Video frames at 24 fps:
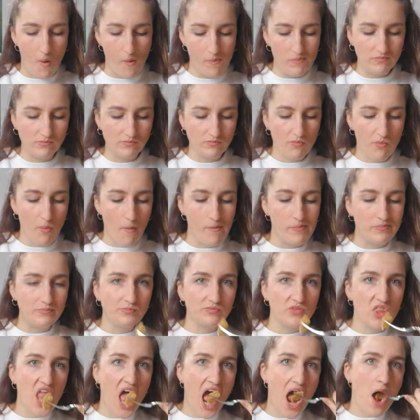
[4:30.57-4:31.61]
okay, okay.
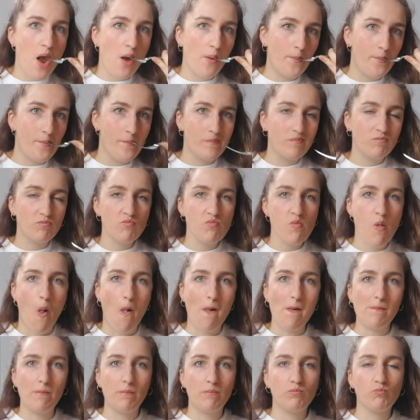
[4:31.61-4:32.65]
David
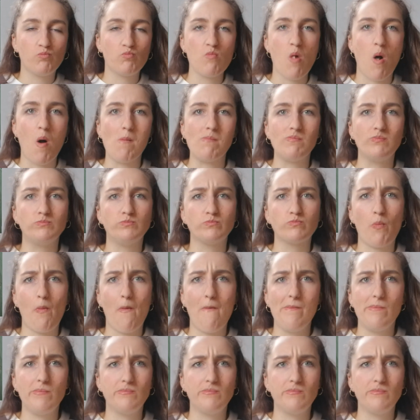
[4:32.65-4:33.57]
was